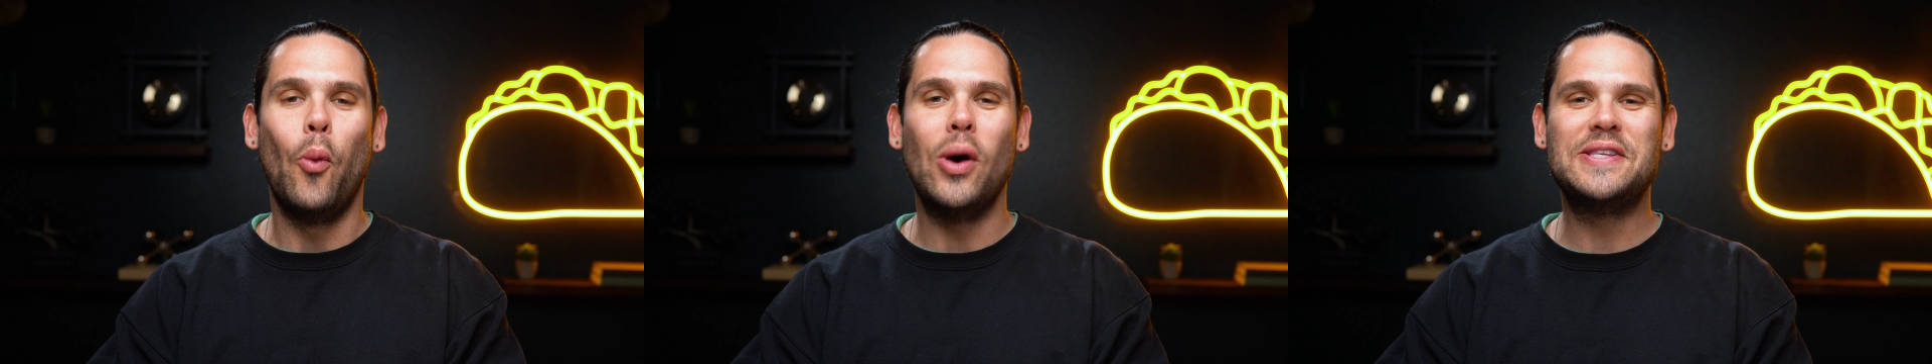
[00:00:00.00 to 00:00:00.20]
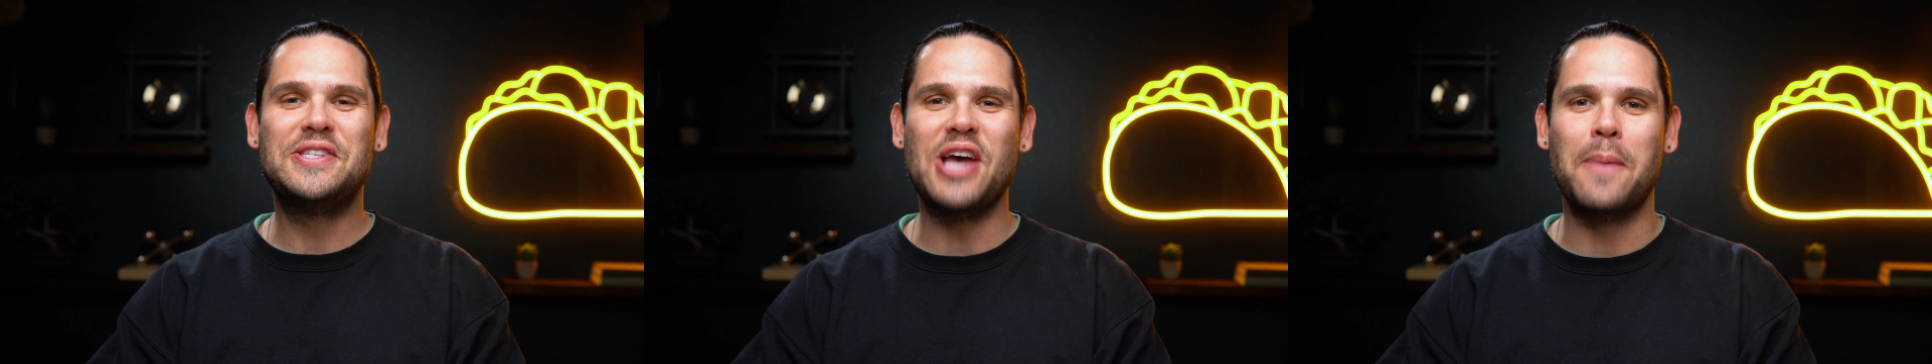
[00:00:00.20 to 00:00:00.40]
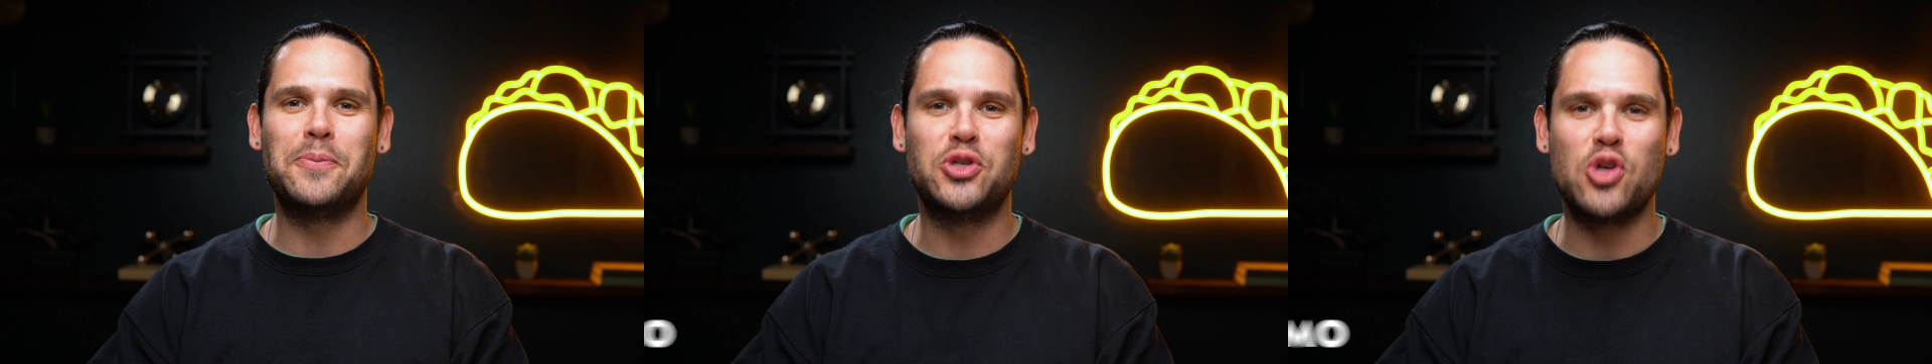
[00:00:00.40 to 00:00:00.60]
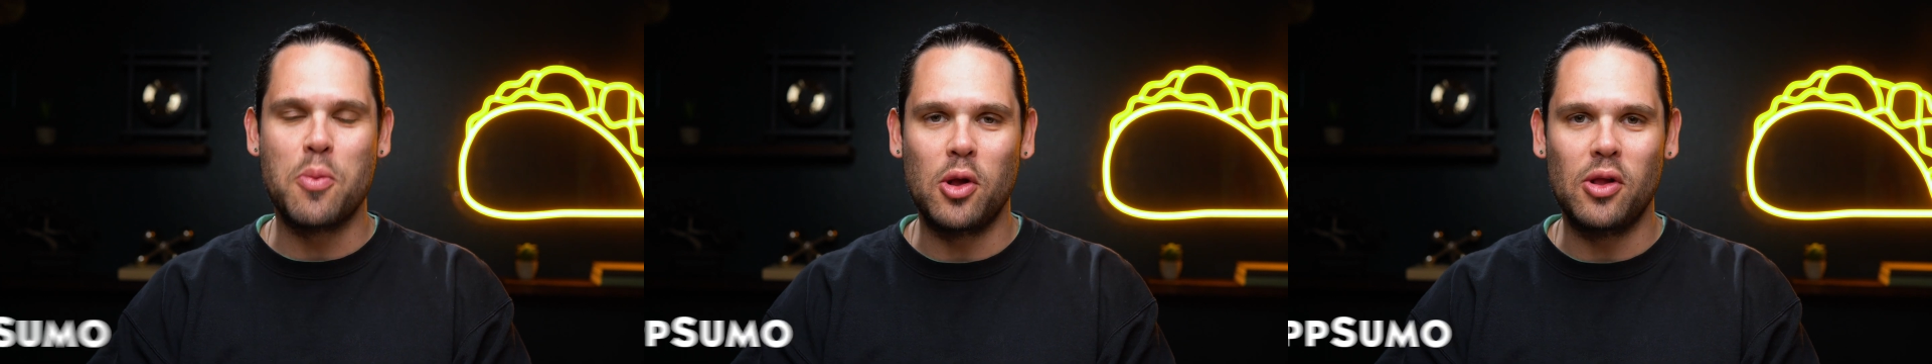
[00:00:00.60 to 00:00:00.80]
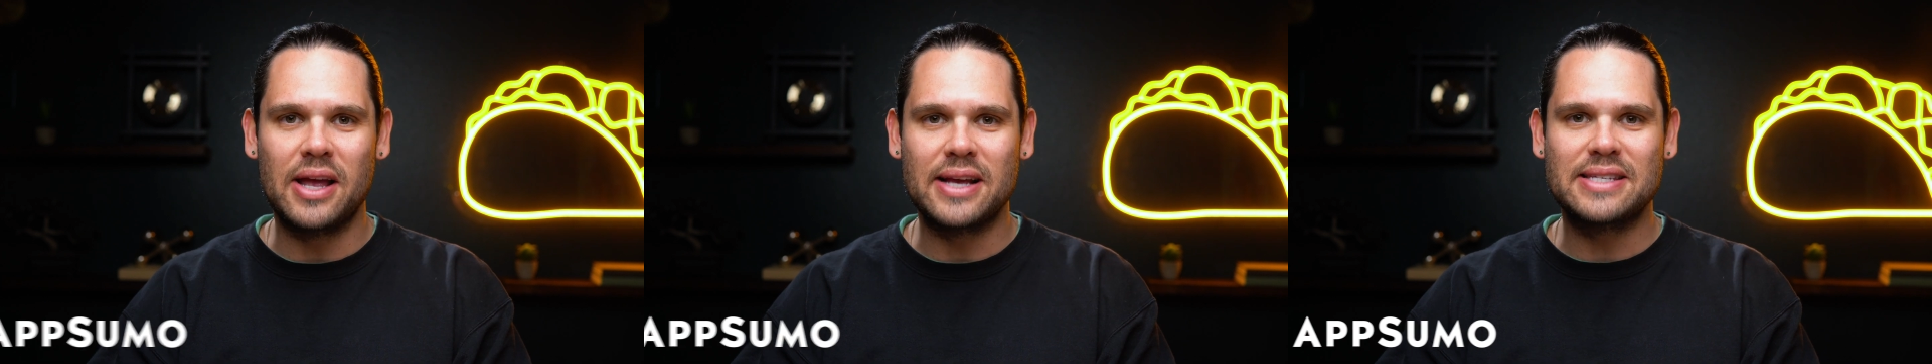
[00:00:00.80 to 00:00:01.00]
What's up,
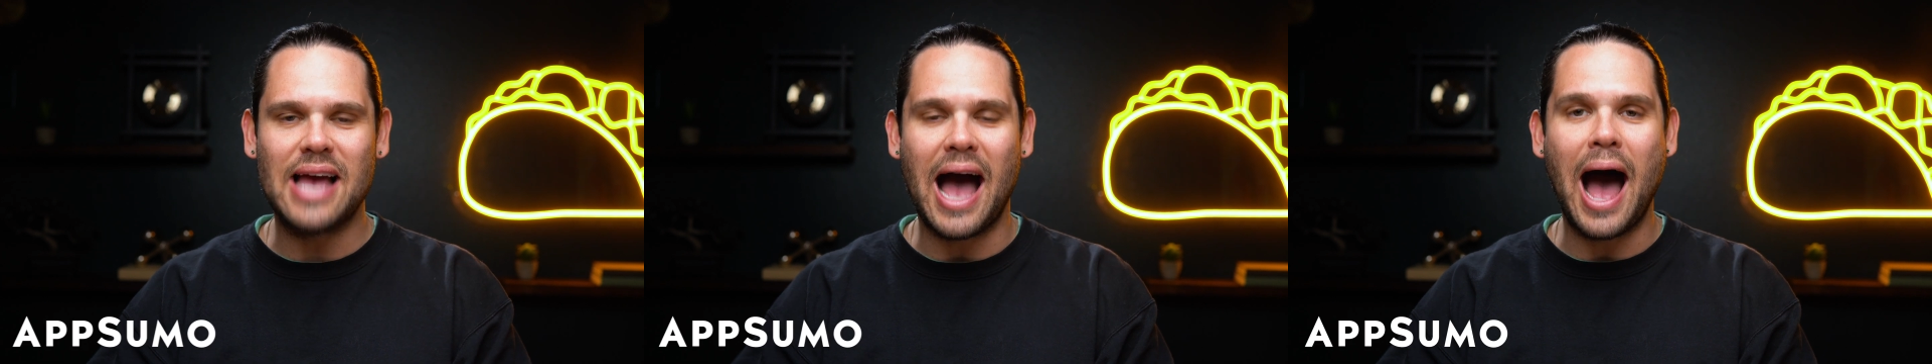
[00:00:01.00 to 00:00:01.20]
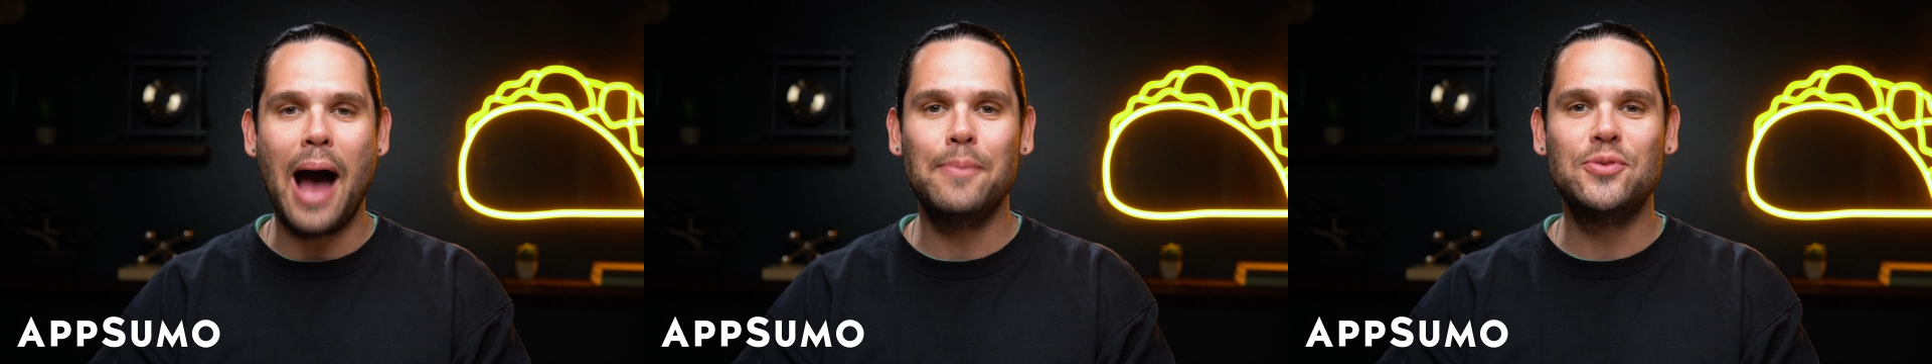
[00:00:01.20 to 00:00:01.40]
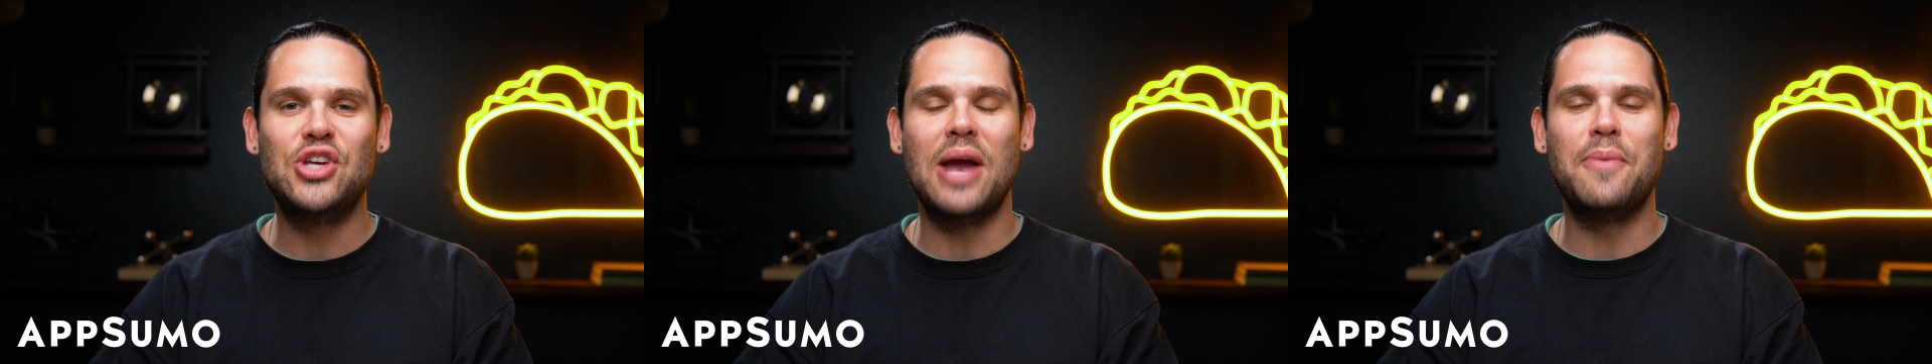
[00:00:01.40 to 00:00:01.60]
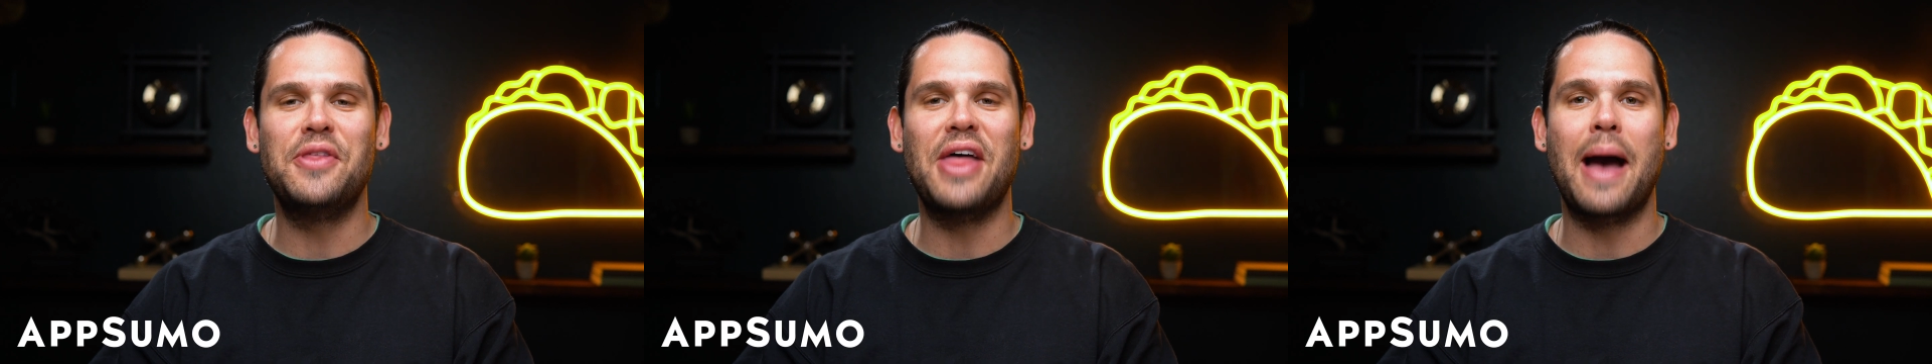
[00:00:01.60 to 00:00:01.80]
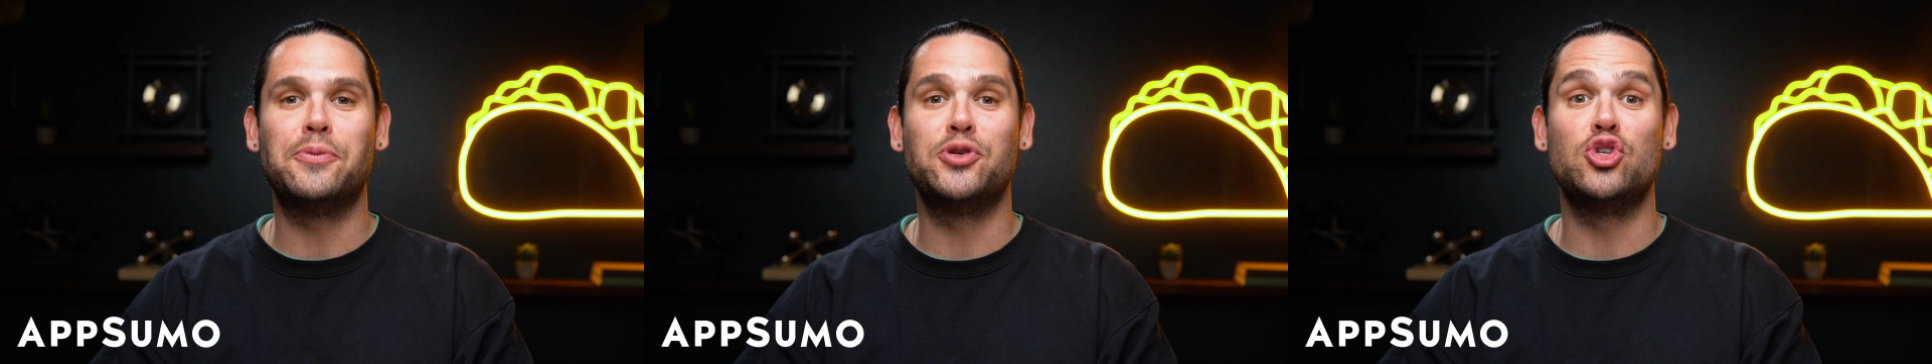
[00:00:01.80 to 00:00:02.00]
SumoLinks? I'm Jay
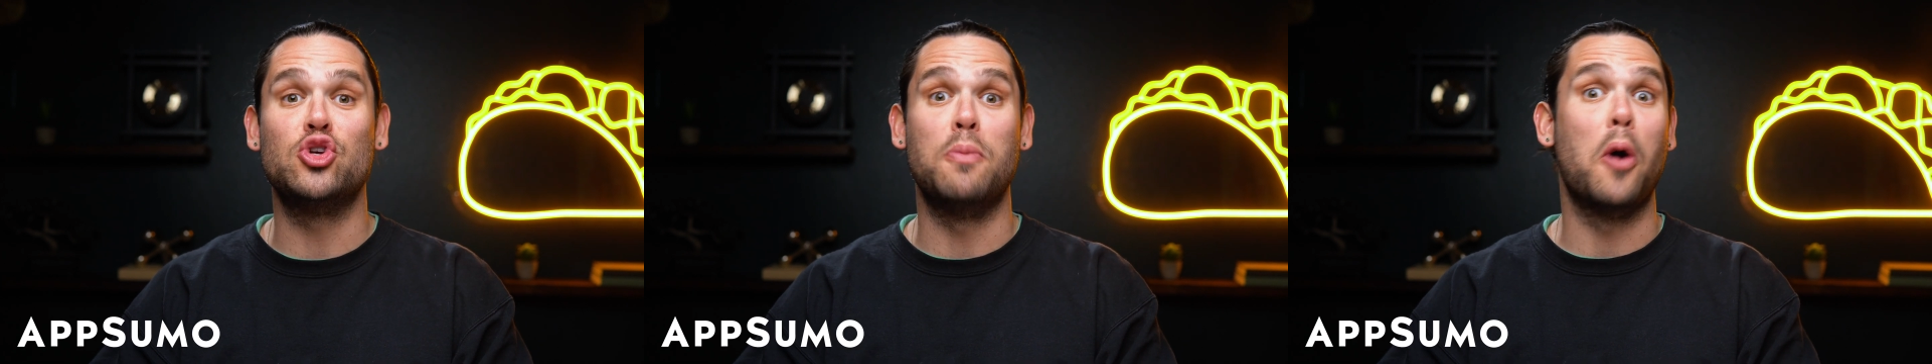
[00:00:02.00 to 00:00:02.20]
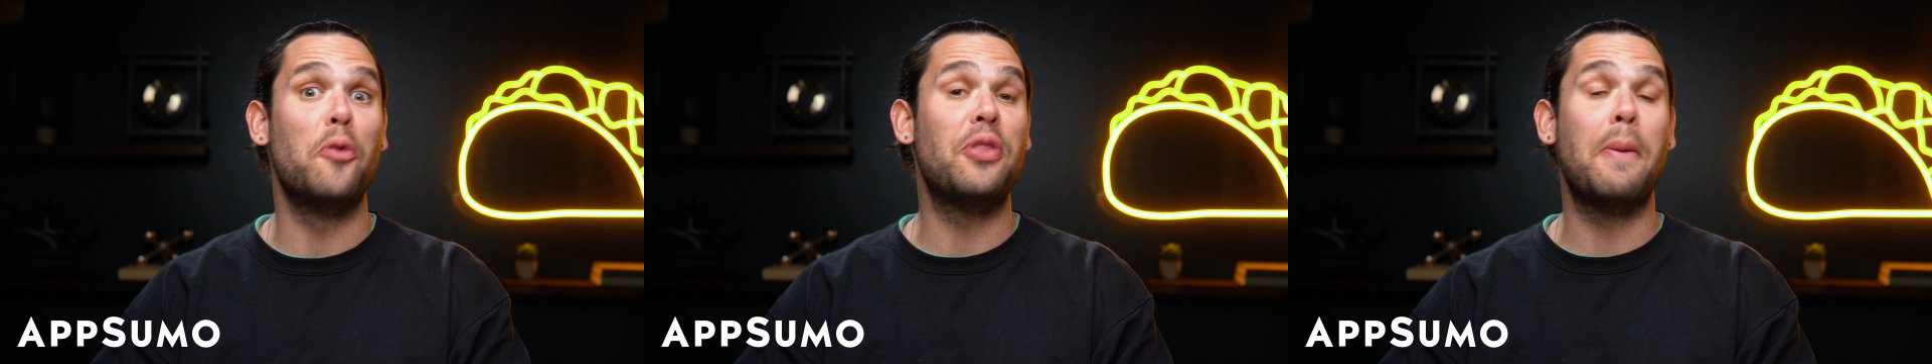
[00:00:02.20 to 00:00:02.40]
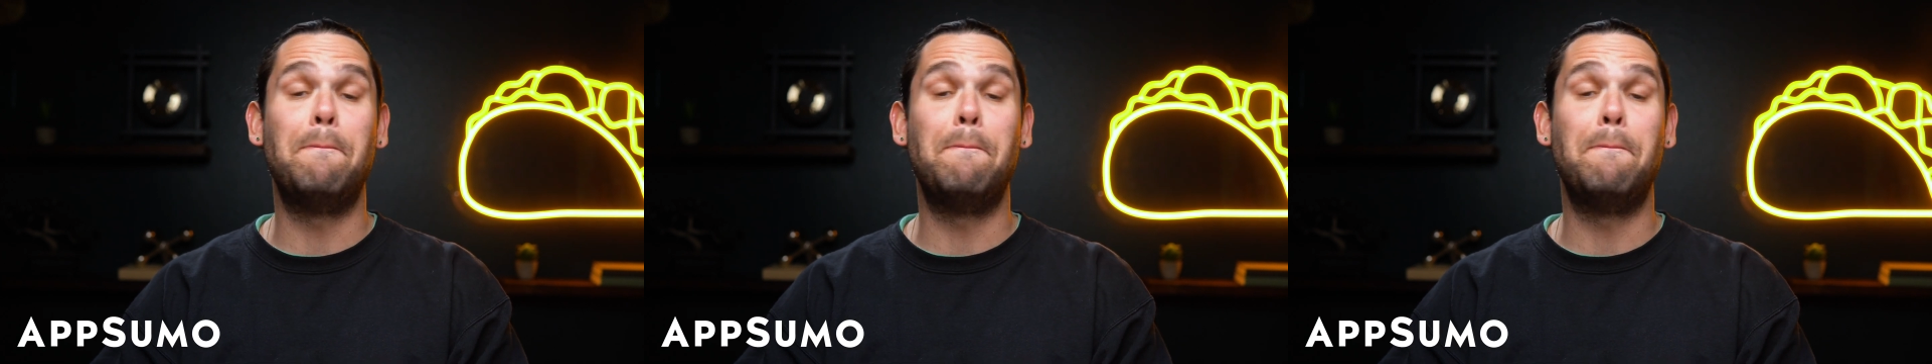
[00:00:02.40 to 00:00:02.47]
with AppSumo,